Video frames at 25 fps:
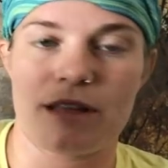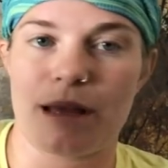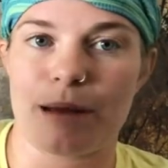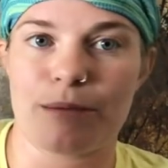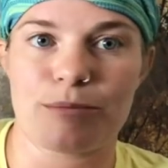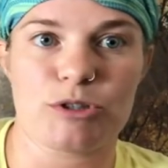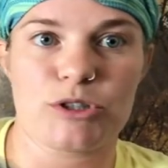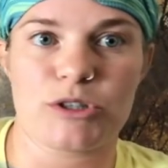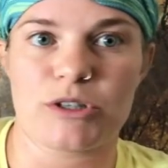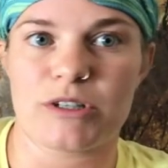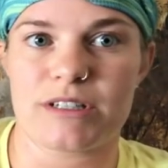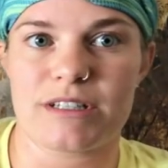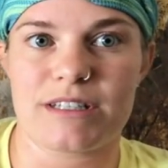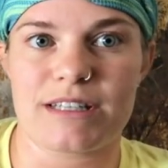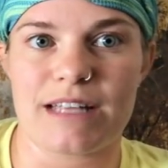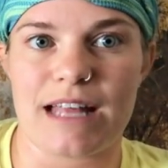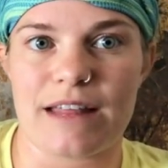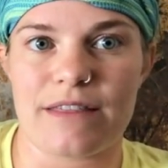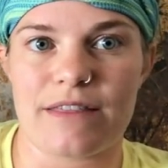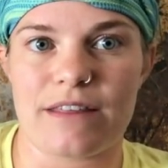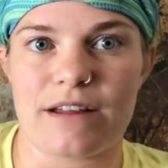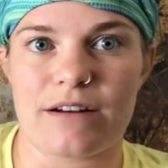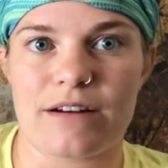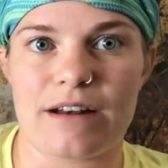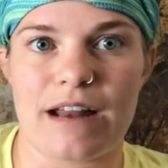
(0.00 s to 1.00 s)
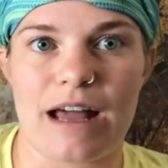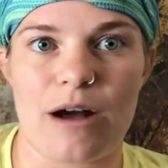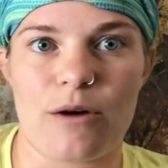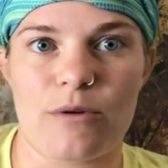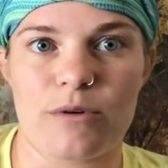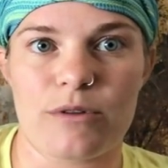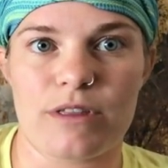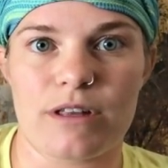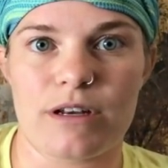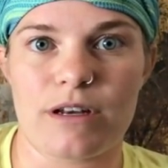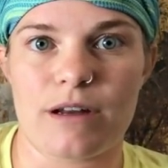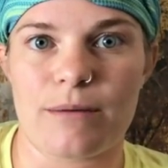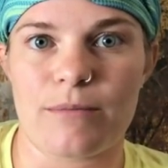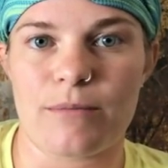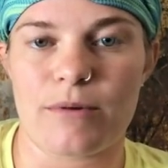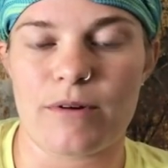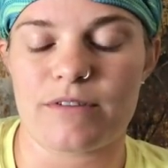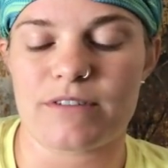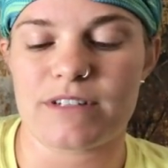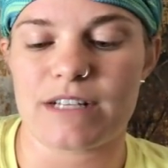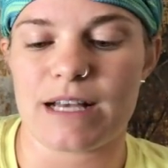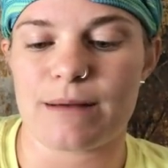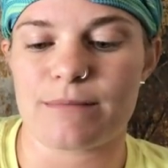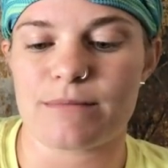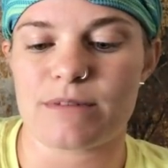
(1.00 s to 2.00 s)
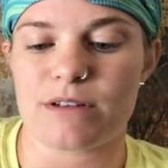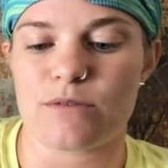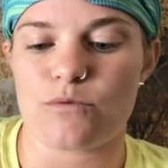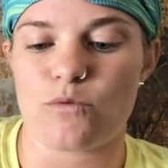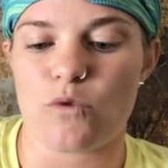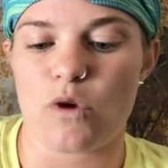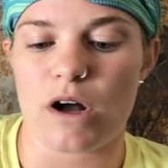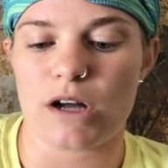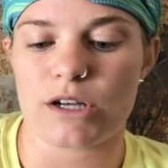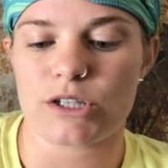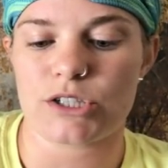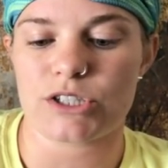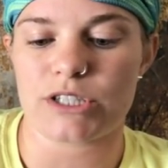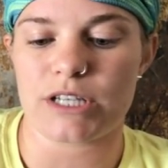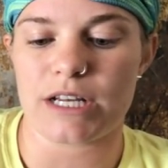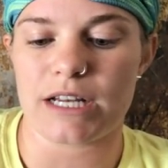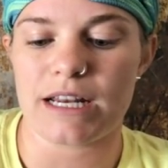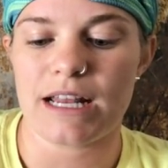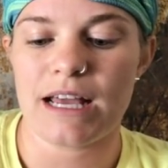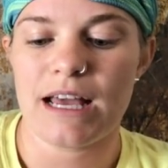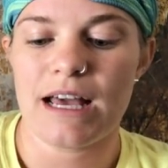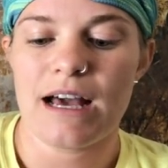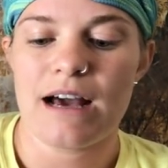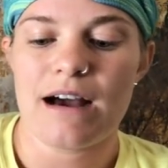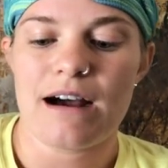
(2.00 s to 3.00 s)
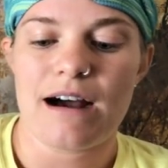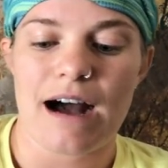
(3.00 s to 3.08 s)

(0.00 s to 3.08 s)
I'm sure it's not there now with the number of times I've washed it.